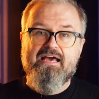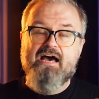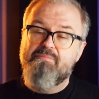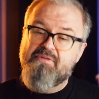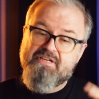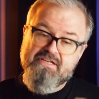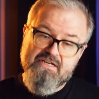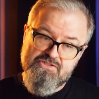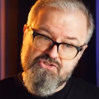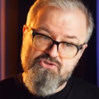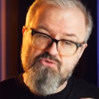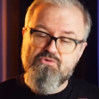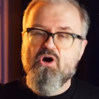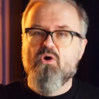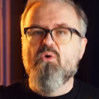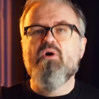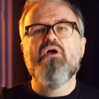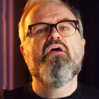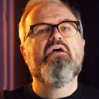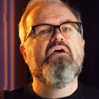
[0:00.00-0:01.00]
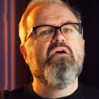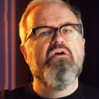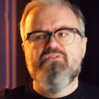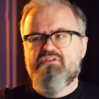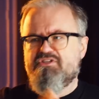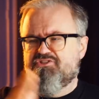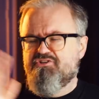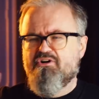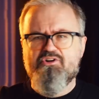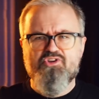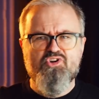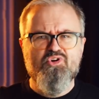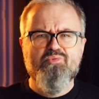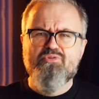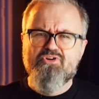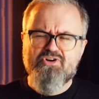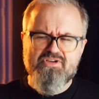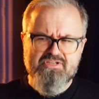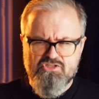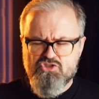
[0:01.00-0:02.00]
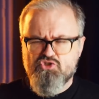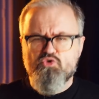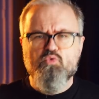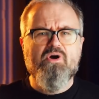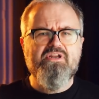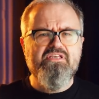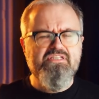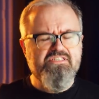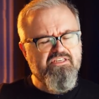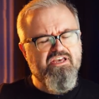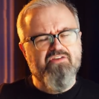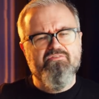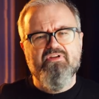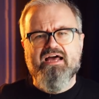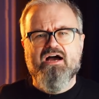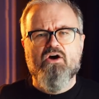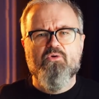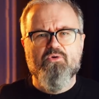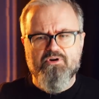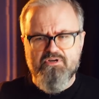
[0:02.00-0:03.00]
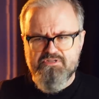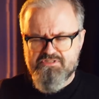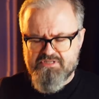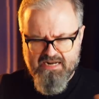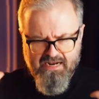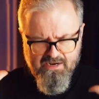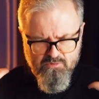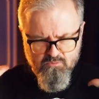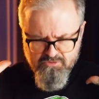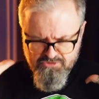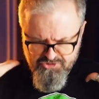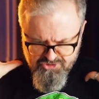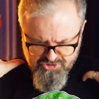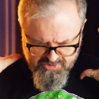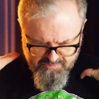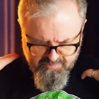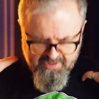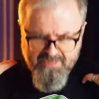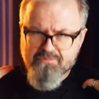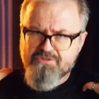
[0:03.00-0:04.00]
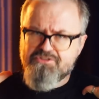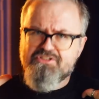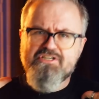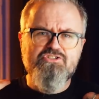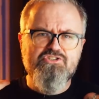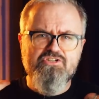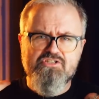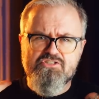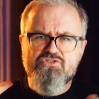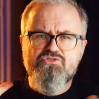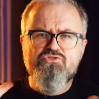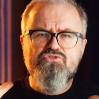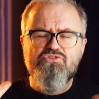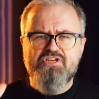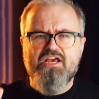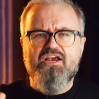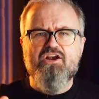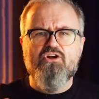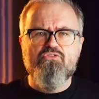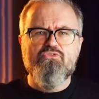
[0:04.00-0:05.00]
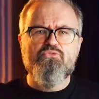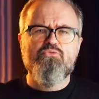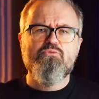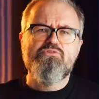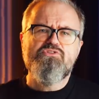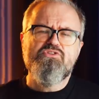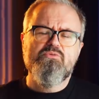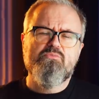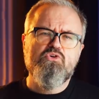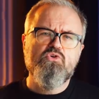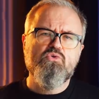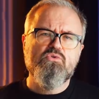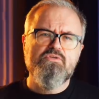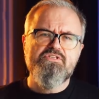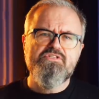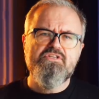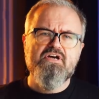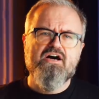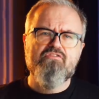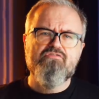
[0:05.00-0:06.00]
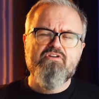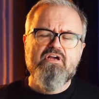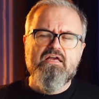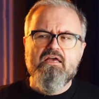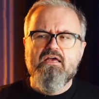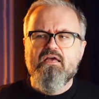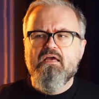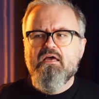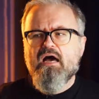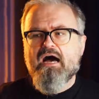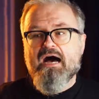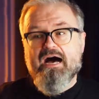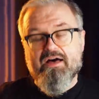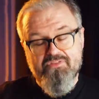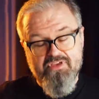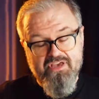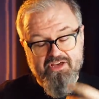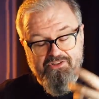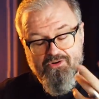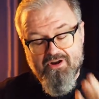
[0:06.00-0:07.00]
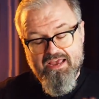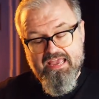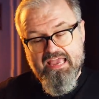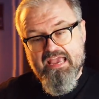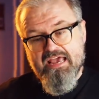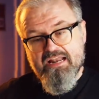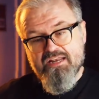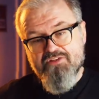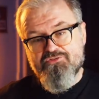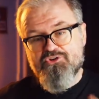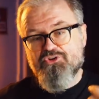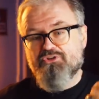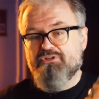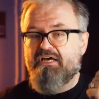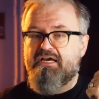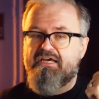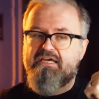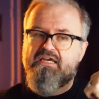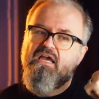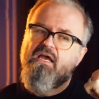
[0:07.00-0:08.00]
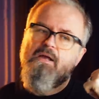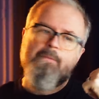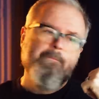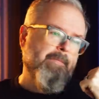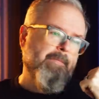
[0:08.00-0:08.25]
that because you know this audiobook is 27 hours and I will just be able to just tear through some cool stuff. On the other hand, if you're like,